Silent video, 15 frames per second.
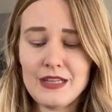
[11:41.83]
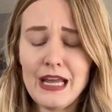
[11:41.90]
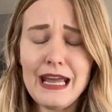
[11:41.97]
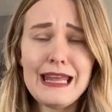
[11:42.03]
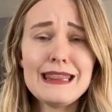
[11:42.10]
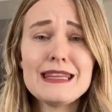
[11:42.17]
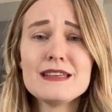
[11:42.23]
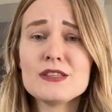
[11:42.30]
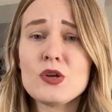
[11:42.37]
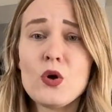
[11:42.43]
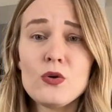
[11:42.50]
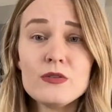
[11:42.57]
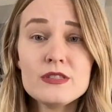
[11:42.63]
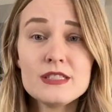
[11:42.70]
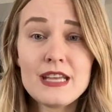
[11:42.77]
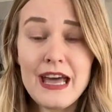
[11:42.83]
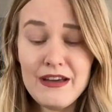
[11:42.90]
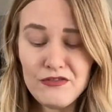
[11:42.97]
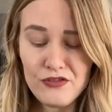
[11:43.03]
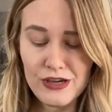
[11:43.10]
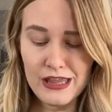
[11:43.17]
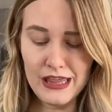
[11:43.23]
and this holds
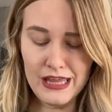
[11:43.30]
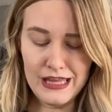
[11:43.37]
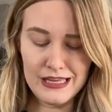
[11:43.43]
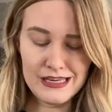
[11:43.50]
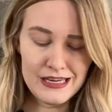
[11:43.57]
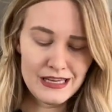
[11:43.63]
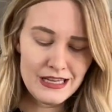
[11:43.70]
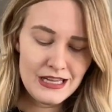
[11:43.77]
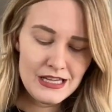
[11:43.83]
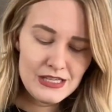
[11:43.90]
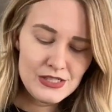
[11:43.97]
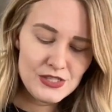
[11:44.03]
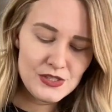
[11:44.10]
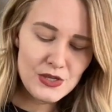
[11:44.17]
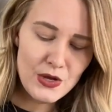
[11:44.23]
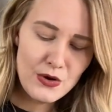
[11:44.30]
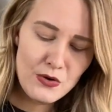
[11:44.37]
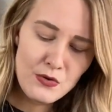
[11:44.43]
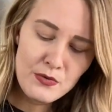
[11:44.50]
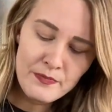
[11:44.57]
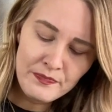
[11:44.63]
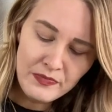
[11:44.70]
everything.
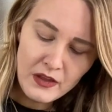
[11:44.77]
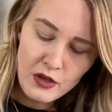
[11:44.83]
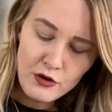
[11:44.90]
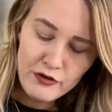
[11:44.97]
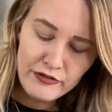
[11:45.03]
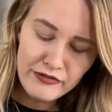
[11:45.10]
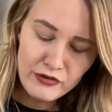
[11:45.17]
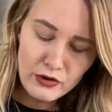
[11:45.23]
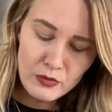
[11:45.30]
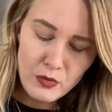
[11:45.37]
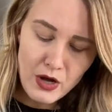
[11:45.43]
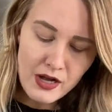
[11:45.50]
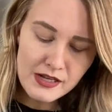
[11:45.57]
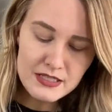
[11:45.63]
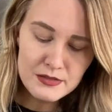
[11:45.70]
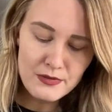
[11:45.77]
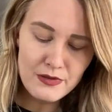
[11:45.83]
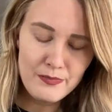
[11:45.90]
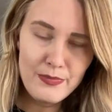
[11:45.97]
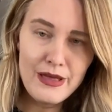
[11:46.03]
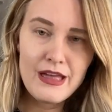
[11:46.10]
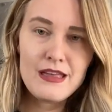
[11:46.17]
So for walks
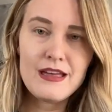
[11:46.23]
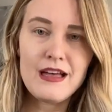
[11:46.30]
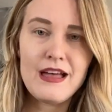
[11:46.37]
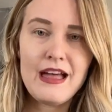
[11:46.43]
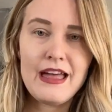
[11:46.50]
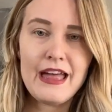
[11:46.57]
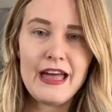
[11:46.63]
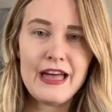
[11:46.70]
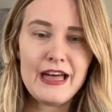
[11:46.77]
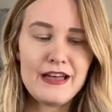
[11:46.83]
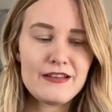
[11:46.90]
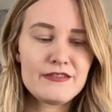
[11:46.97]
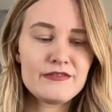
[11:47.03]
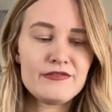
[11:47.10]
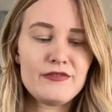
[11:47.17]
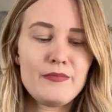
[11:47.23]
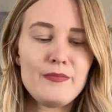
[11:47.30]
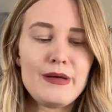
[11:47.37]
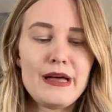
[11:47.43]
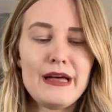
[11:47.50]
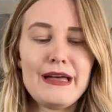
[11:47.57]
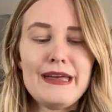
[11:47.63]
with Bea, I have
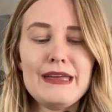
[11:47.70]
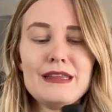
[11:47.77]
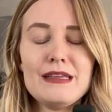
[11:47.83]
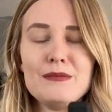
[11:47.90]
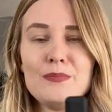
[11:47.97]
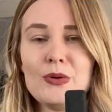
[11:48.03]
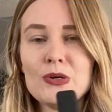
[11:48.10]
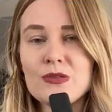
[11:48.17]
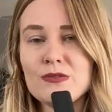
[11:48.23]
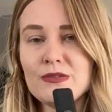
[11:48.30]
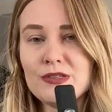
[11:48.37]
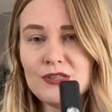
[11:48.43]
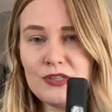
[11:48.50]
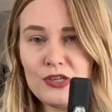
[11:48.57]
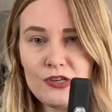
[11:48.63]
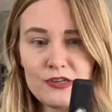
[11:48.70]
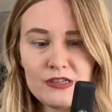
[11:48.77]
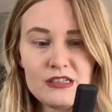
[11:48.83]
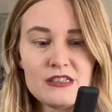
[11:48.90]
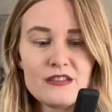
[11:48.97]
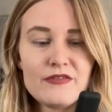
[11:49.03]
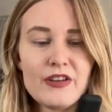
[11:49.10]
my like personal
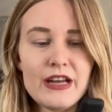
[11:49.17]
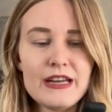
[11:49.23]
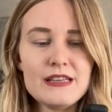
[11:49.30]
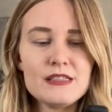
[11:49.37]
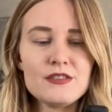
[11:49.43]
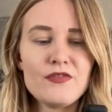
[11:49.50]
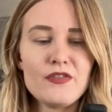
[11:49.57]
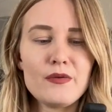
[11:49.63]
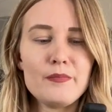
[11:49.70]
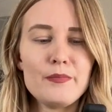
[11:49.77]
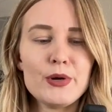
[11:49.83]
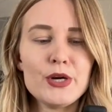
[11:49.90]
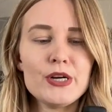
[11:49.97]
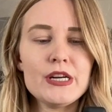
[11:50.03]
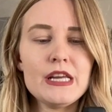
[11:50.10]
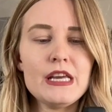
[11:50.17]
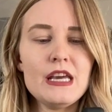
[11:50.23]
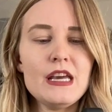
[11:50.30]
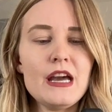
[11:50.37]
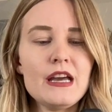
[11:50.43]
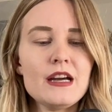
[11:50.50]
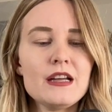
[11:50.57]
security device from
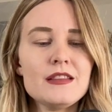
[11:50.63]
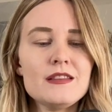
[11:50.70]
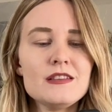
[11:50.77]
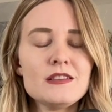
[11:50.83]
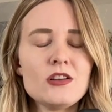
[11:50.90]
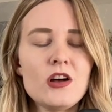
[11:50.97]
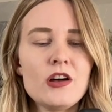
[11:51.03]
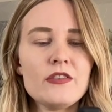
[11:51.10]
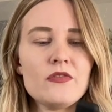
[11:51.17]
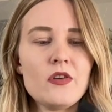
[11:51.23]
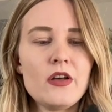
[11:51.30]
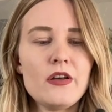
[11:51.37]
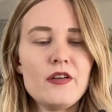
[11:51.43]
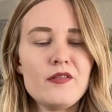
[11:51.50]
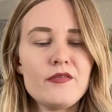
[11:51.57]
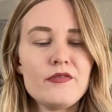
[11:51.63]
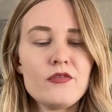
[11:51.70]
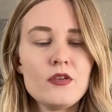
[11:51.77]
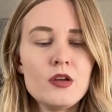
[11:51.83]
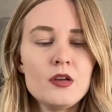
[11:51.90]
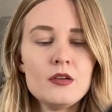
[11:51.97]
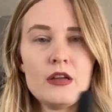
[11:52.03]
Birdie. I got this off of
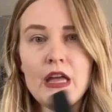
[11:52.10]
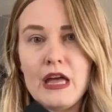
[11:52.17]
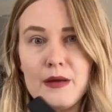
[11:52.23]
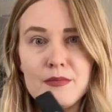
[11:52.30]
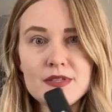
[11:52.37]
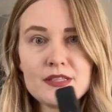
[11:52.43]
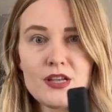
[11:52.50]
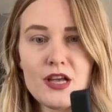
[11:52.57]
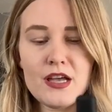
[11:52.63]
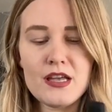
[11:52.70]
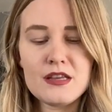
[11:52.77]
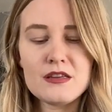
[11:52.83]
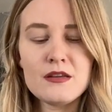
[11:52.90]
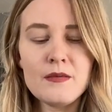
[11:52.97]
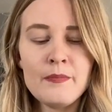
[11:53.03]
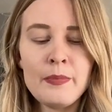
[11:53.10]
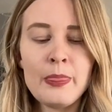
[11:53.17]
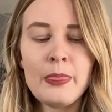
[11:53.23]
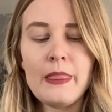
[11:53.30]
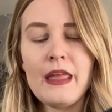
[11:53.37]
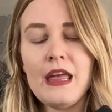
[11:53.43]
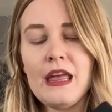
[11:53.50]
Amazon.
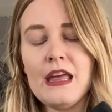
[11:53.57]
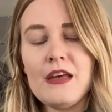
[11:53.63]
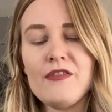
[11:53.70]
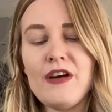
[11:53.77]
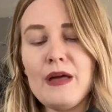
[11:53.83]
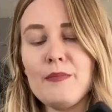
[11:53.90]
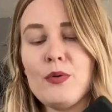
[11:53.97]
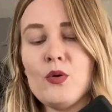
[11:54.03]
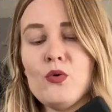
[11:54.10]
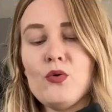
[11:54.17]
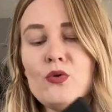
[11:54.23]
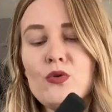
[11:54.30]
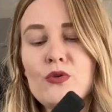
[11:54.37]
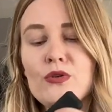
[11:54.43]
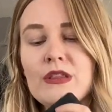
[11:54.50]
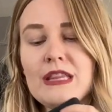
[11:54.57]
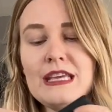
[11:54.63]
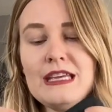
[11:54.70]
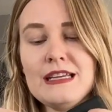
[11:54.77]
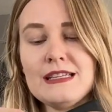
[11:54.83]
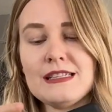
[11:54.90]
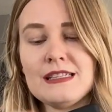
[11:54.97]
If I pull
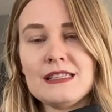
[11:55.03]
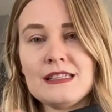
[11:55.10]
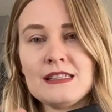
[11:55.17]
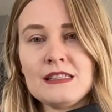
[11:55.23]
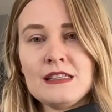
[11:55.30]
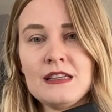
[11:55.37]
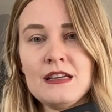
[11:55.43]
this,